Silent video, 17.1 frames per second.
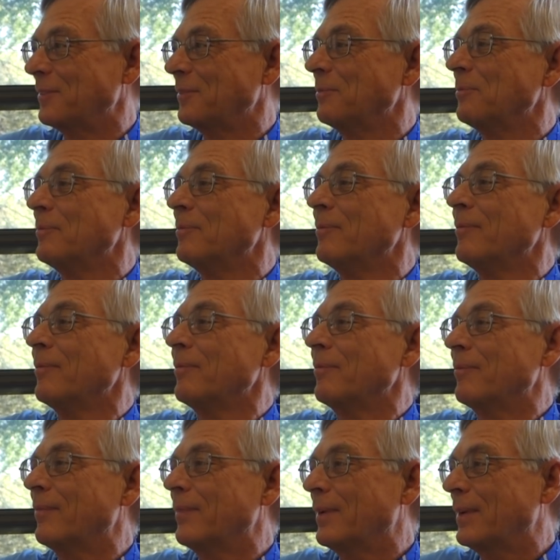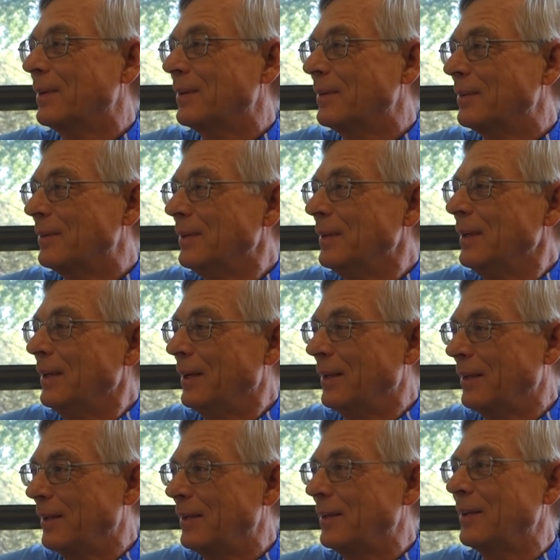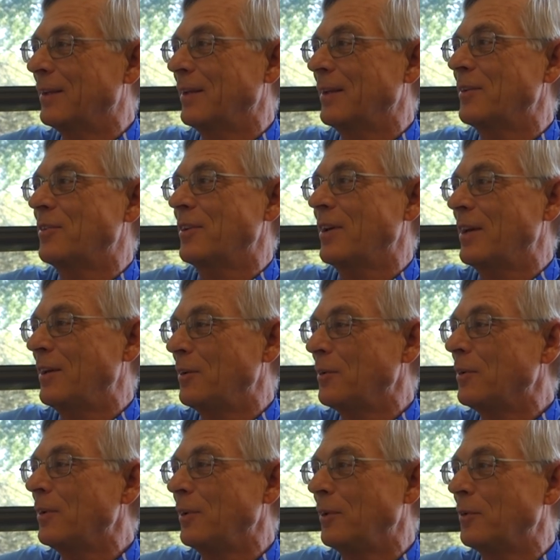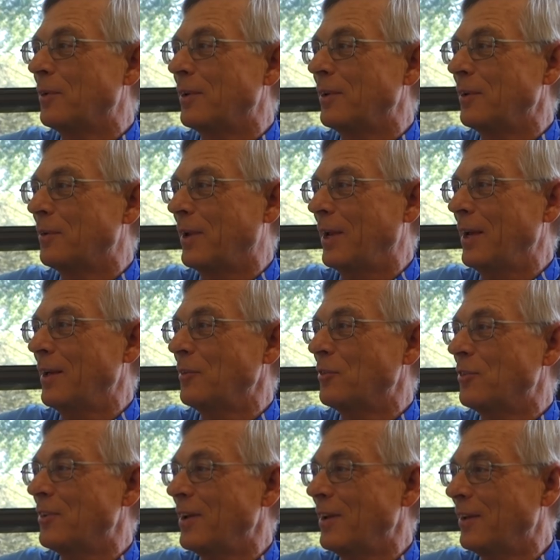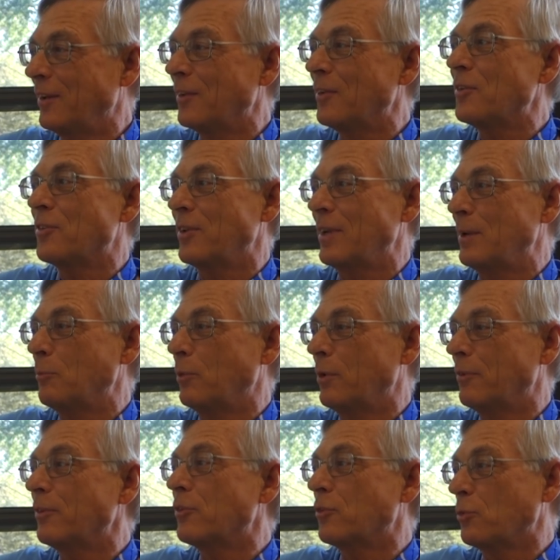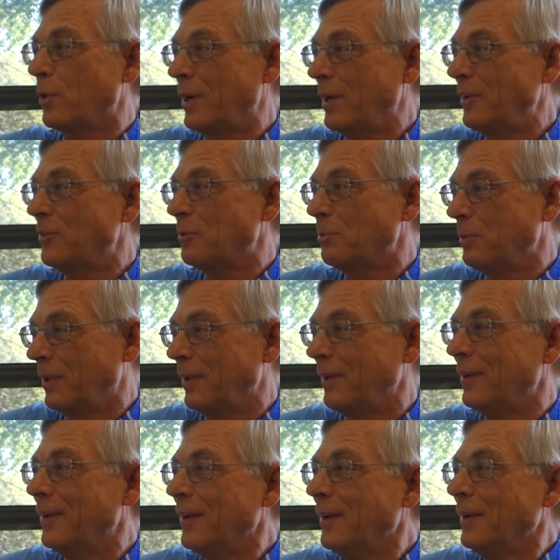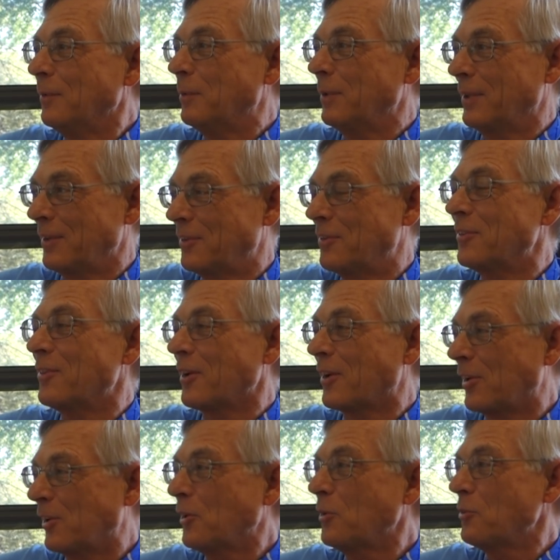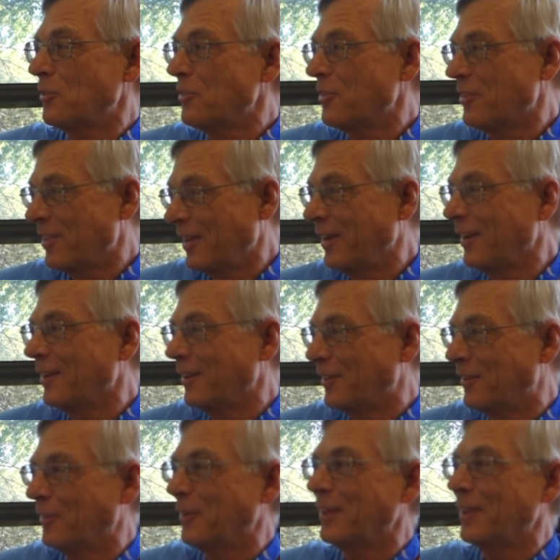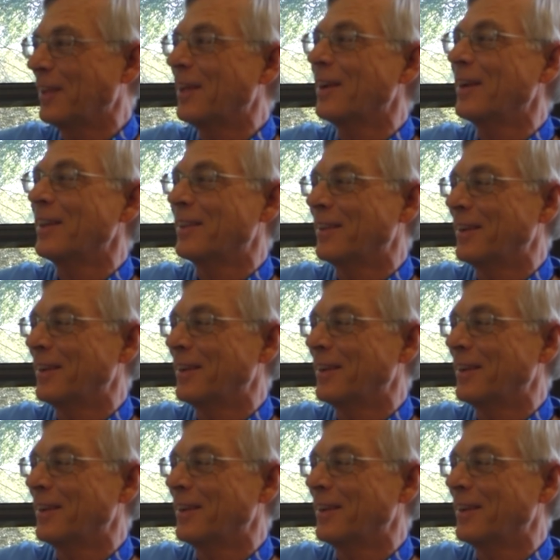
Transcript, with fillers: All right. Well and they, they say you, you can't stand in the same river twice, but, but this is the closest thing to doing that I